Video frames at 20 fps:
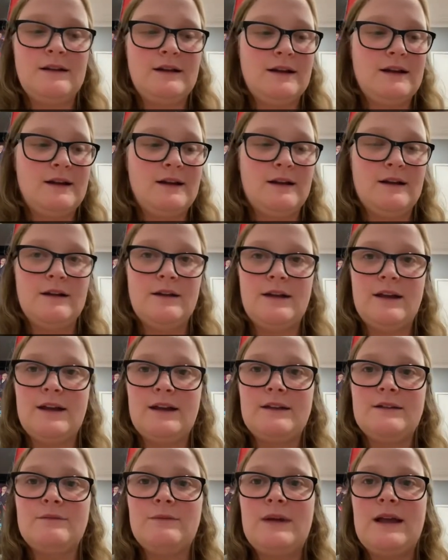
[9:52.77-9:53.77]
Uh,
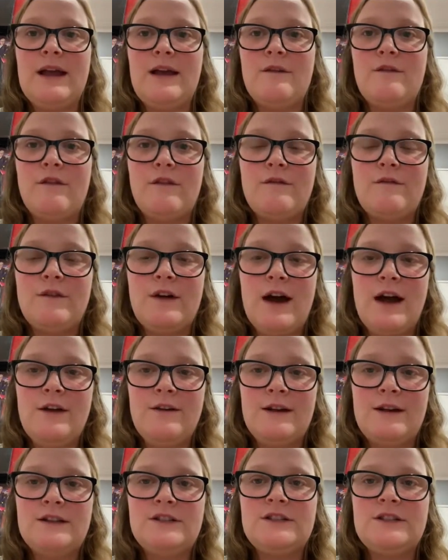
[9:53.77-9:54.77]
okay, we have Fire
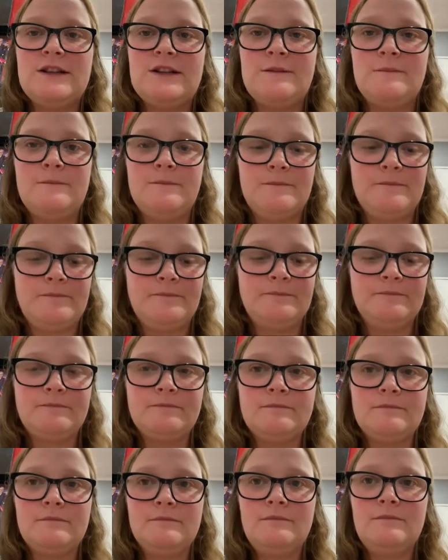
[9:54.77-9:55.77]
Energy,
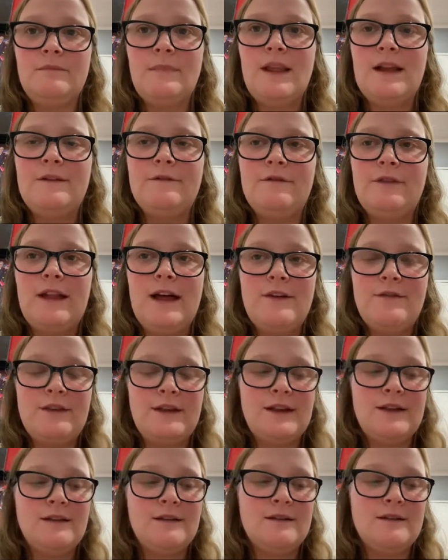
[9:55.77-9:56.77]

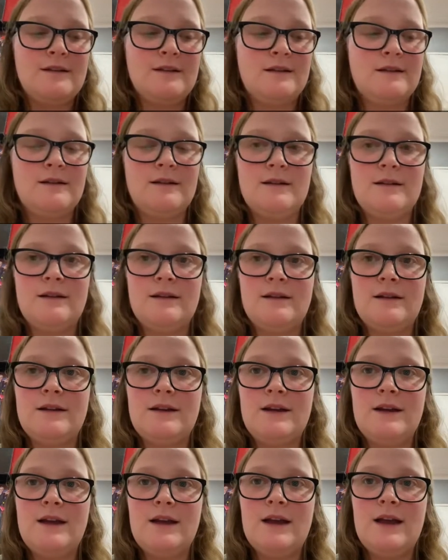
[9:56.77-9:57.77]
Fluffy,
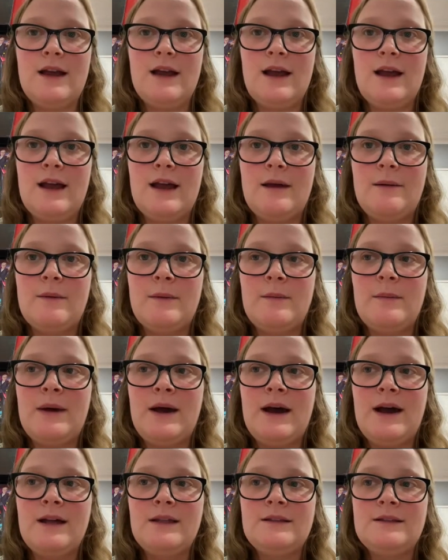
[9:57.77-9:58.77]
um,
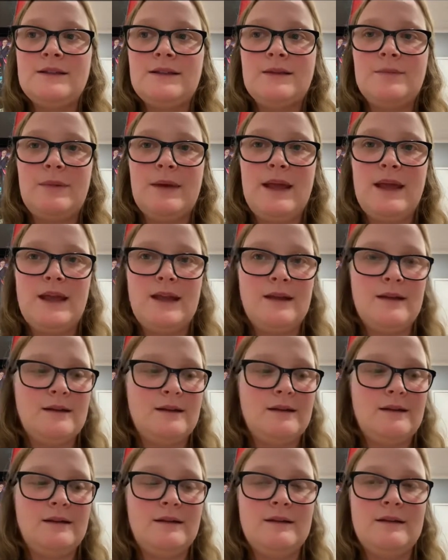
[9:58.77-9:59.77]
Path to the
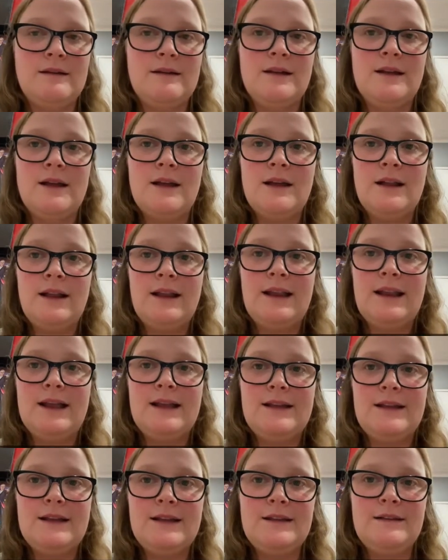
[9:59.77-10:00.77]
Peak,
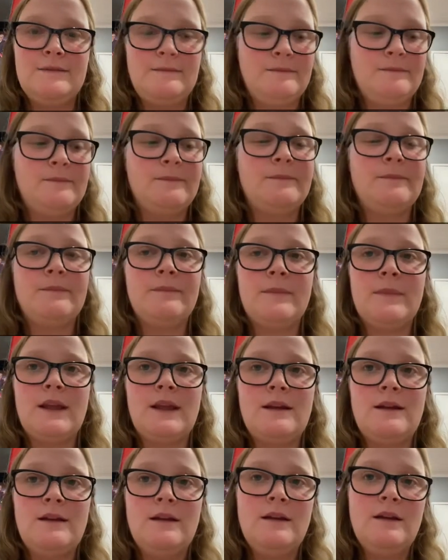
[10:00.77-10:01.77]
Ledian,
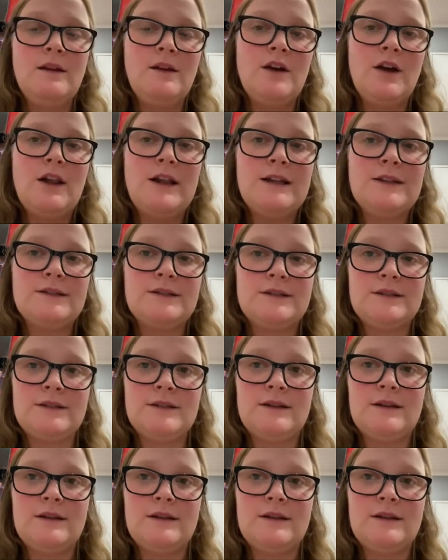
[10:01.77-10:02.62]
Golett,